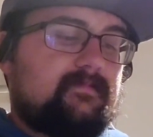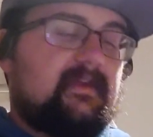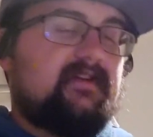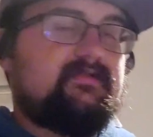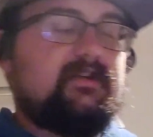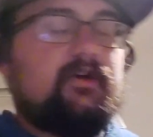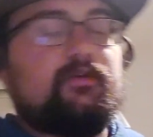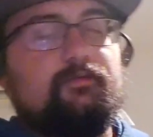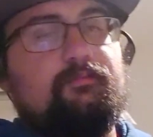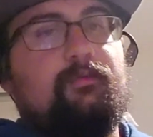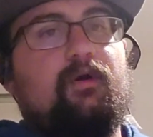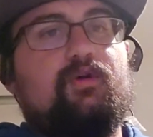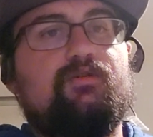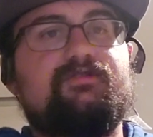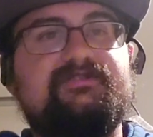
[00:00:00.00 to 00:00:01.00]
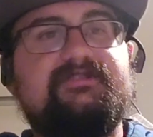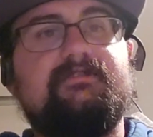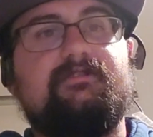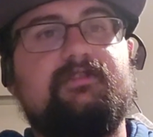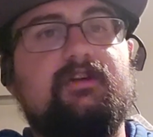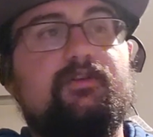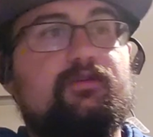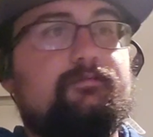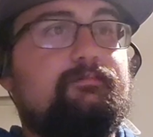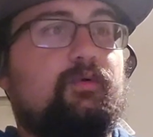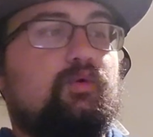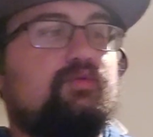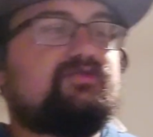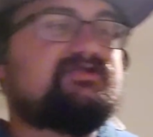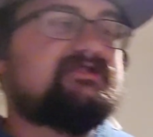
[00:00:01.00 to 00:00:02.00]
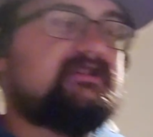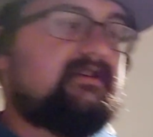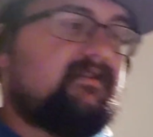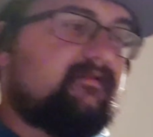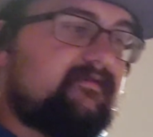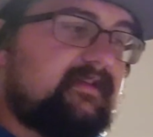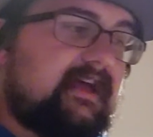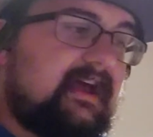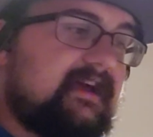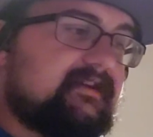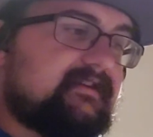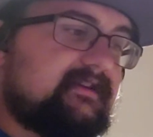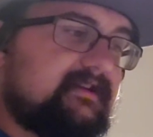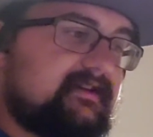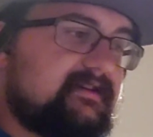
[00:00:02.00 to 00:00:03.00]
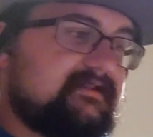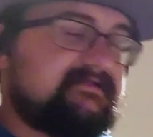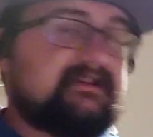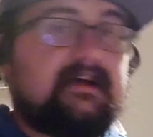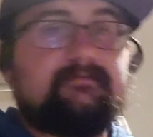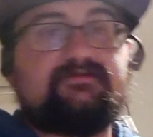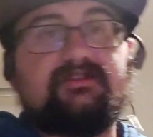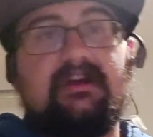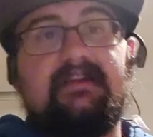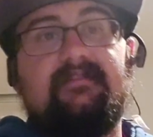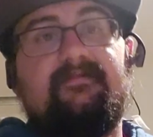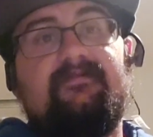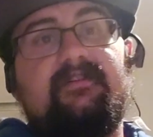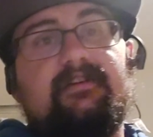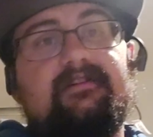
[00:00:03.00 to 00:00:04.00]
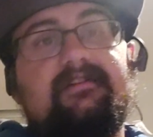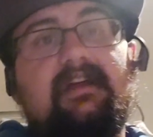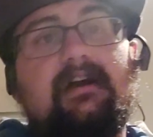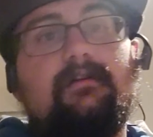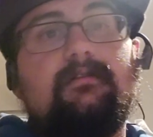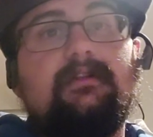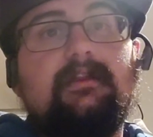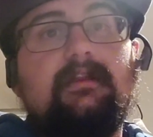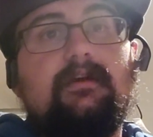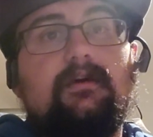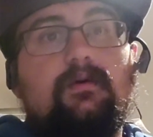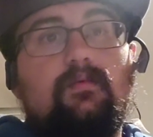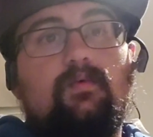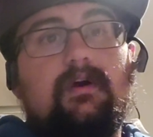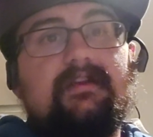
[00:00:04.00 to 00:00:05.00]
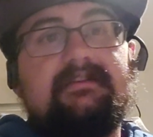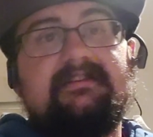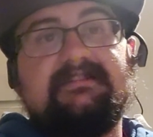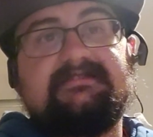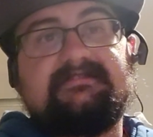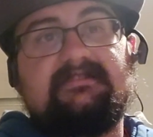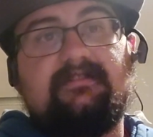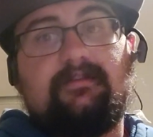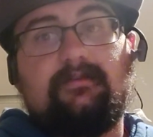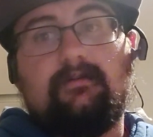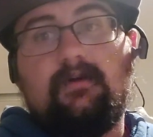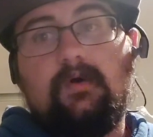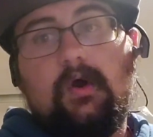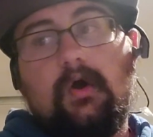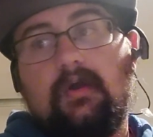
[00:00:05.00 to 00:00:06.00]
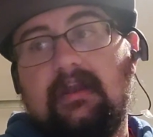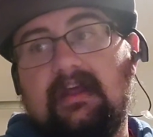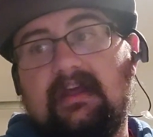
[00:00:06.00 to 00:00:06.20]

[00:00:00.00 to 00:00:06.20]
The other portion of that is I'm trying to figure out what disc to throw on